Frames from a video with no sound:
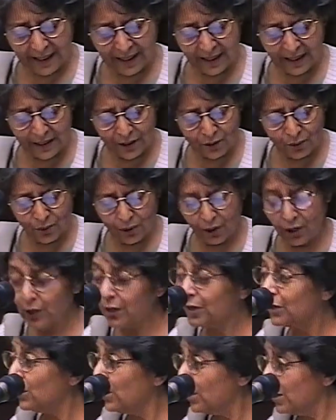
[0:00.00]
can't go
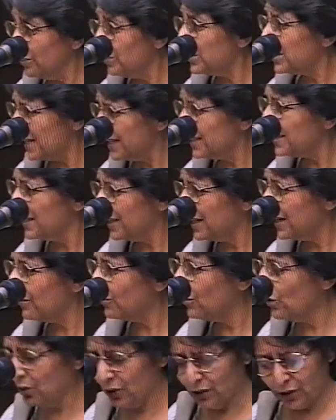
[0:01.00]
on and on, but I think
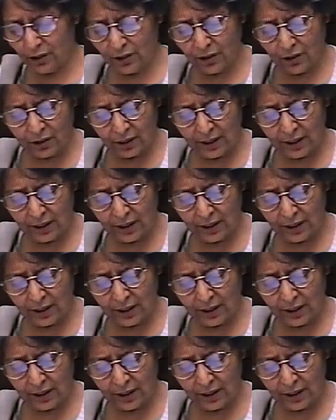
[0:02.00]
I've gone on